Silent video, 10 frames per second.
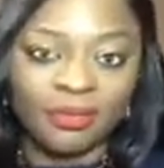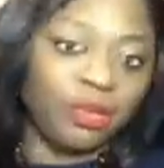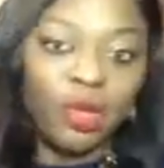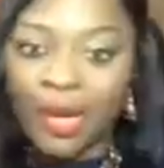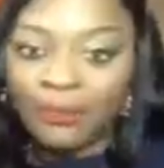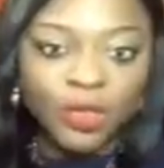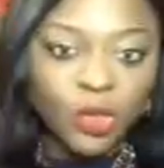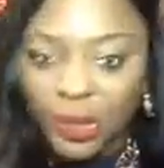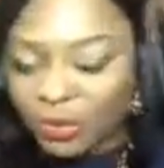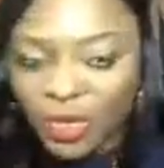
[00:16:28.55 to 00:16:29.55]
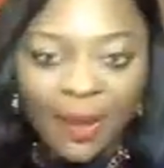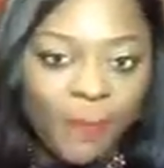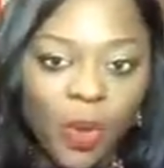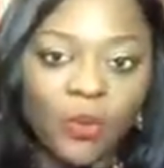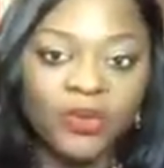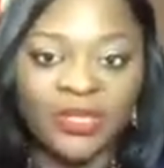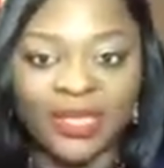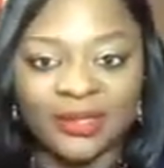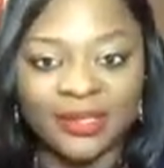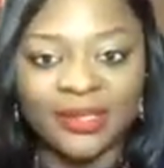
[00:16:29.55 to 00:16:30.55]
Pull up the scripture and post
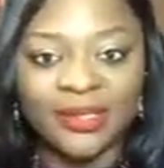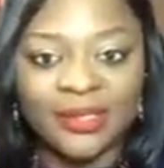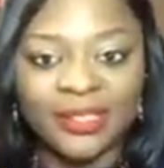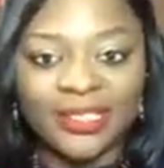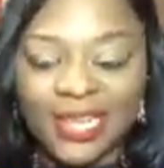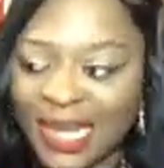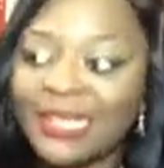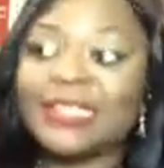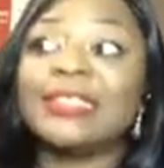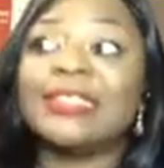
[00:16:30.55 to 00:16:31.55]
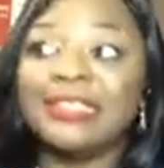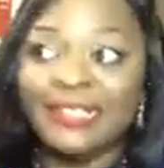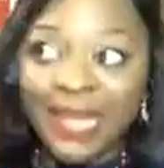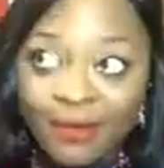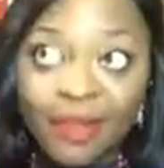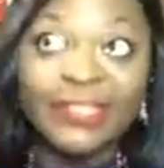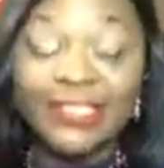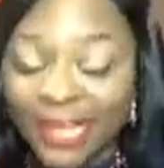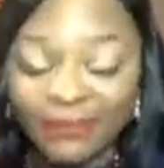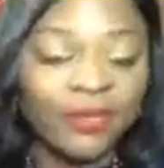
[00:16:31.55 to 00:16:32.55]
it. God
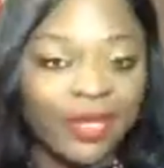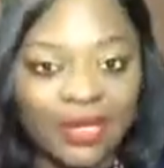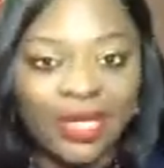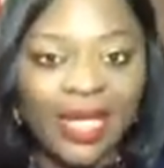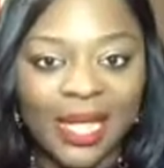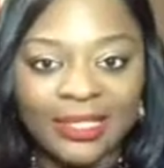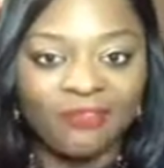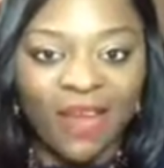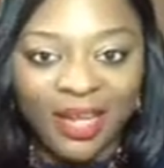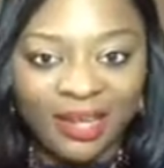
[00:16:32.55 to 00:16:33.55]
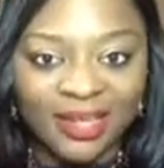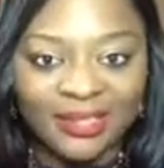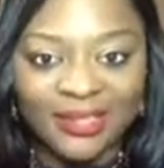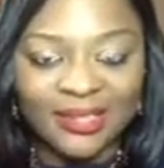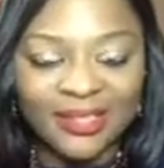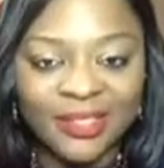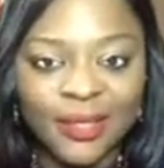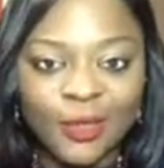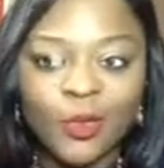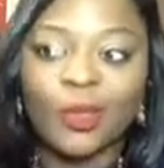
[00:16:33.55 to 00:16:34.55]
definitely hates violence.
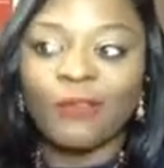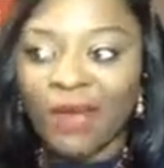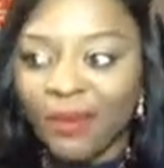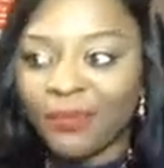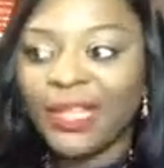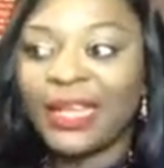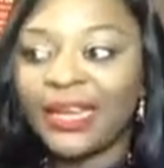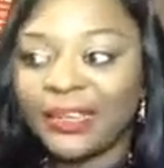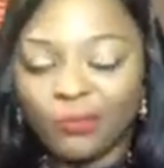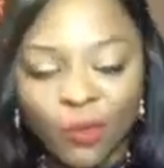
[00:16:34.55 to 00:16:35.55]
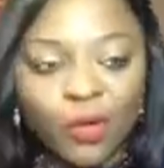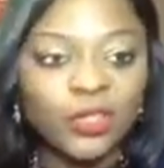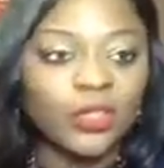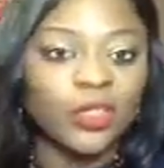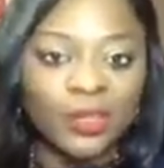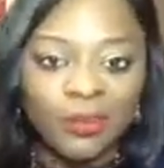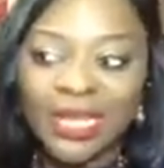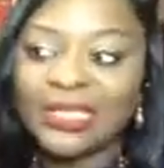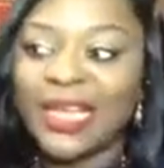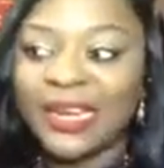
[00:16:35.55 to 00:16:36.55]
So if I'm getting divorced or
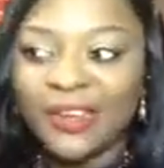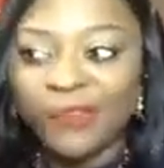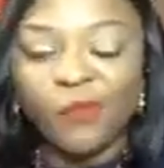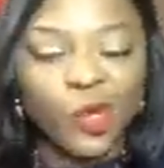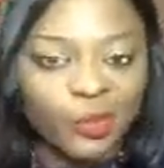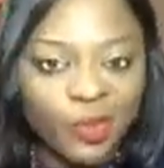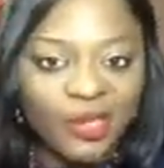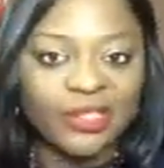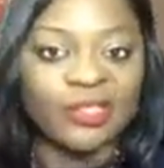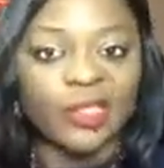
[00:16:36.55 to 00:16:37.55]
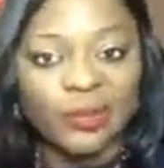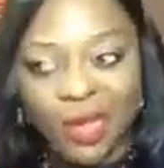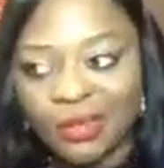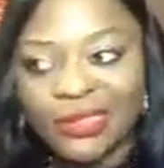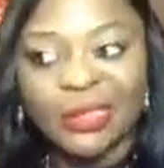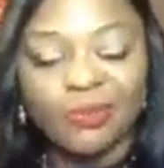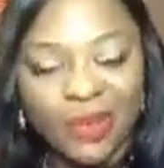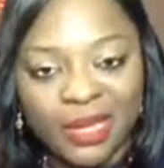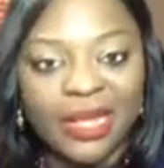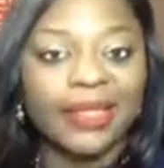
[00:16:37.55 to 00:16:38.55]
somebody's getting divorced because their spouse is
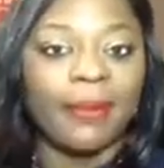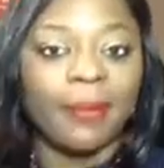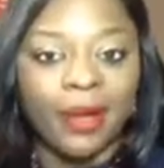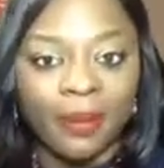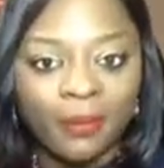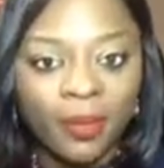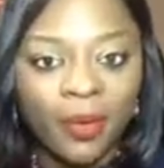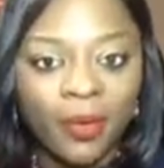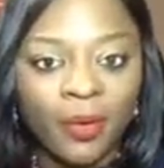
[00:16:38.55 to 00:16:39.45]
beating them up,